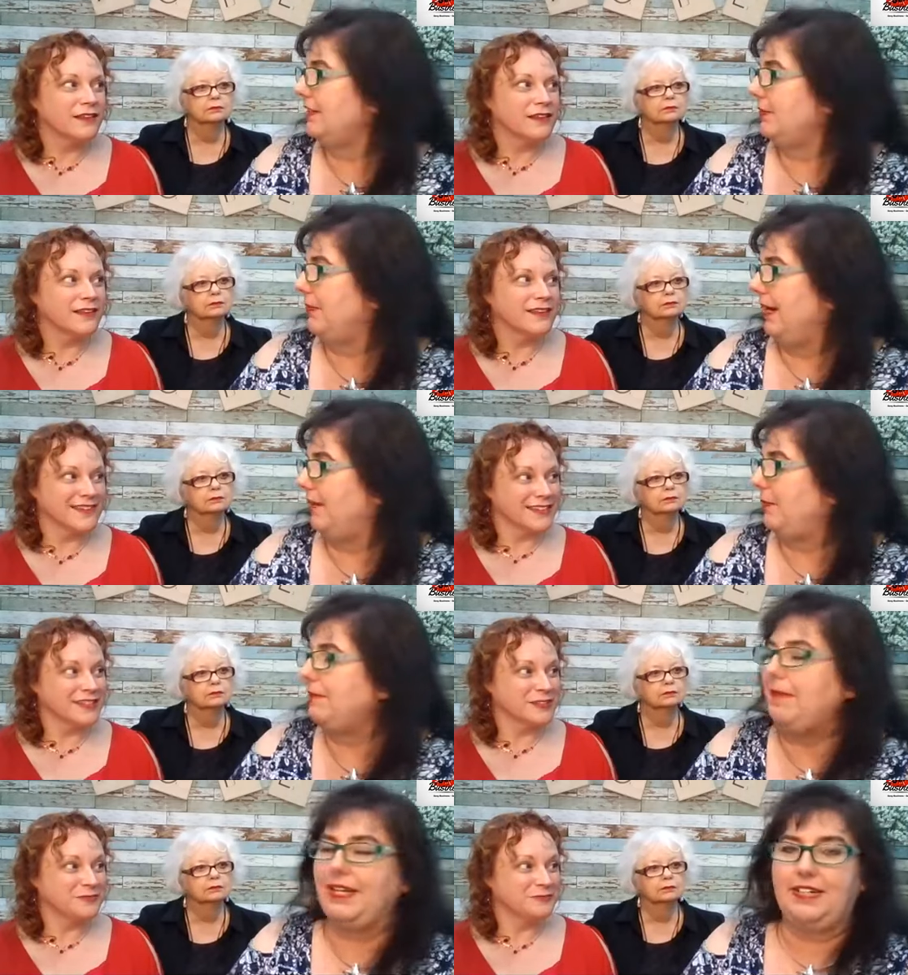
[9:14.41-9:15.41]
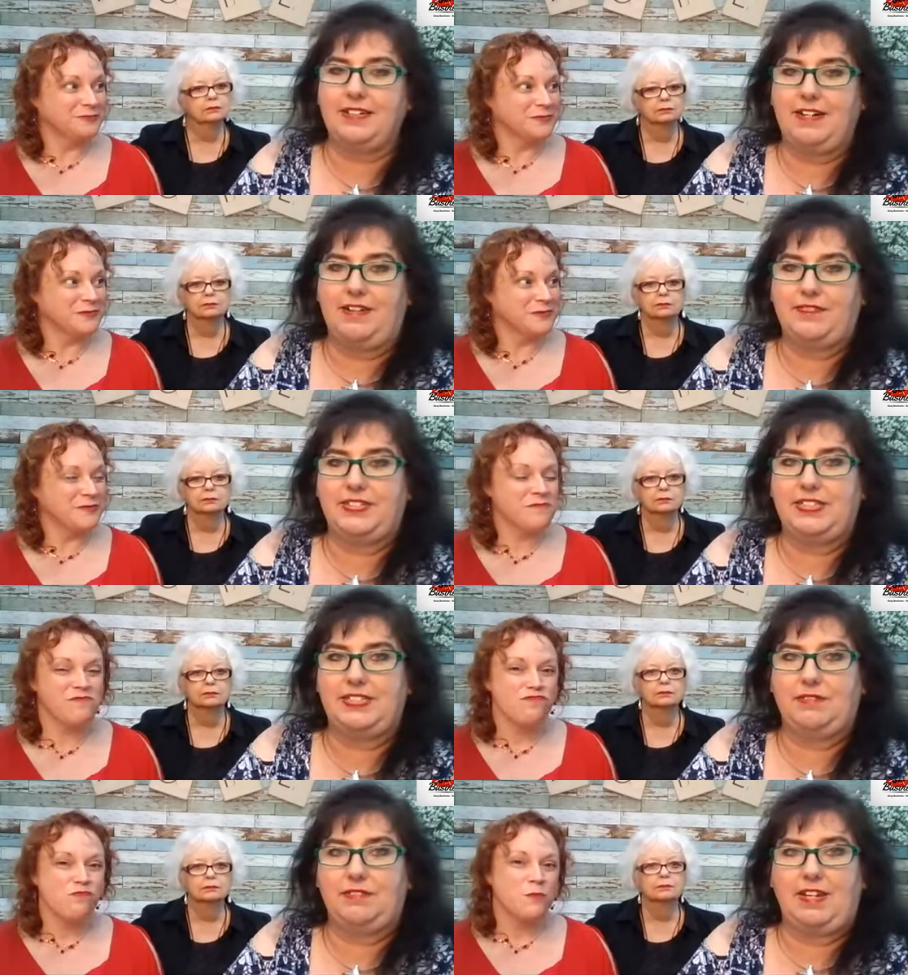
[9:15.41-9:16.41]
Speaker 1: this way we met at a conference
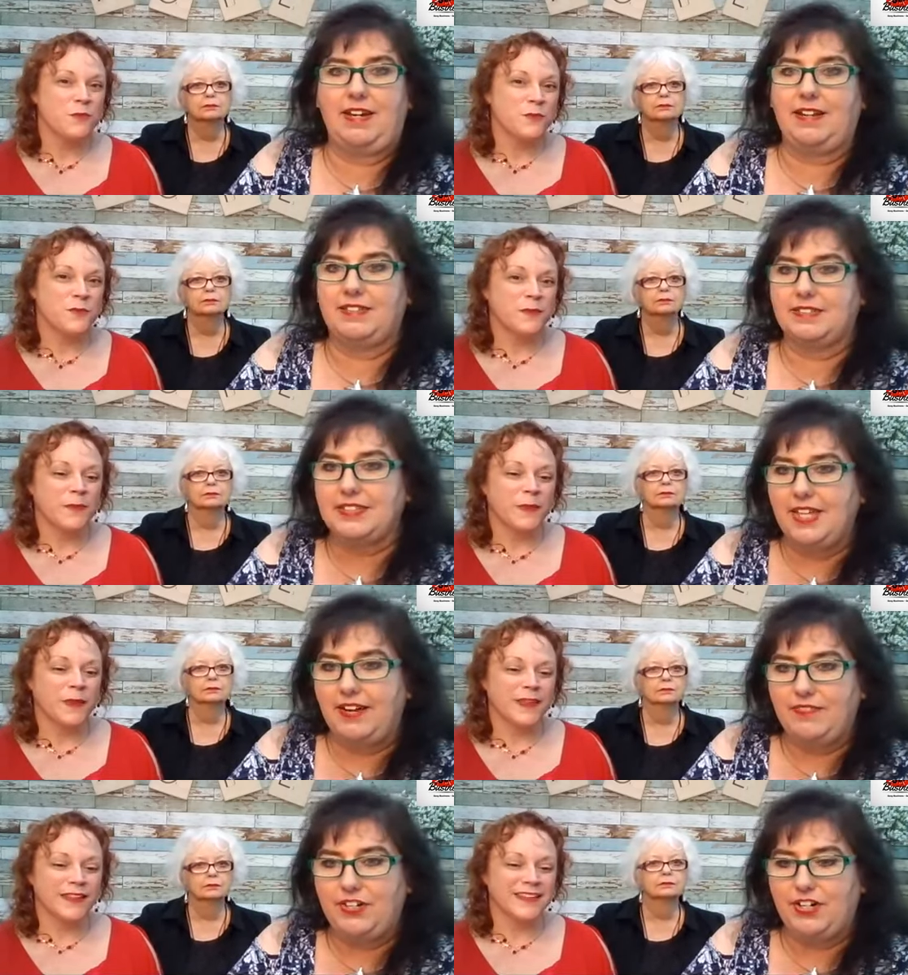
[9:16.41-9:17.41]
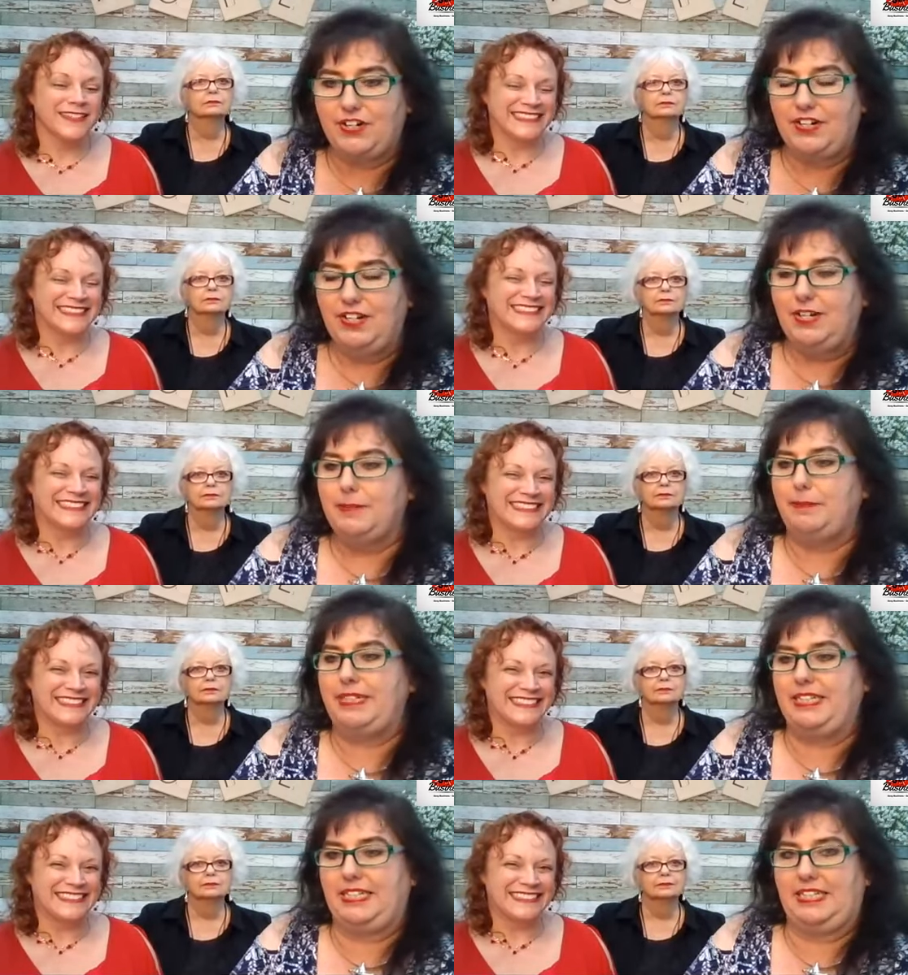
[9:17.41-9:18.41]
and, and i just loved her
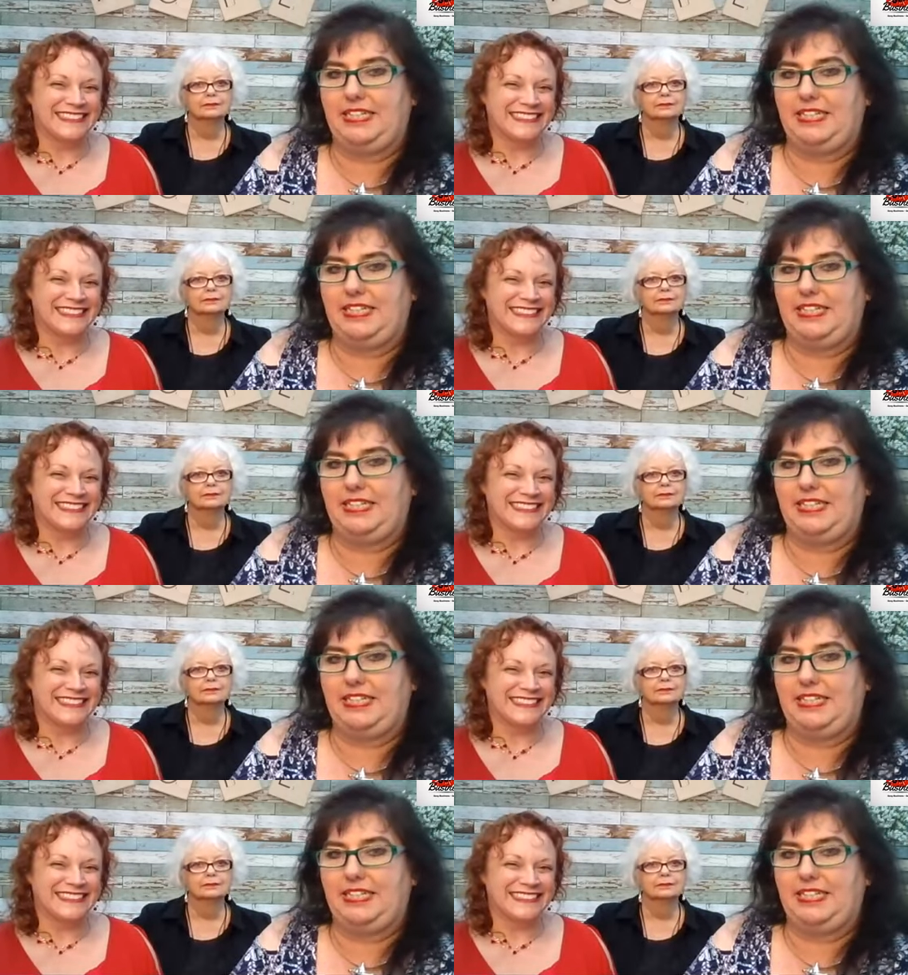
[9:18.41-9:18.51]
but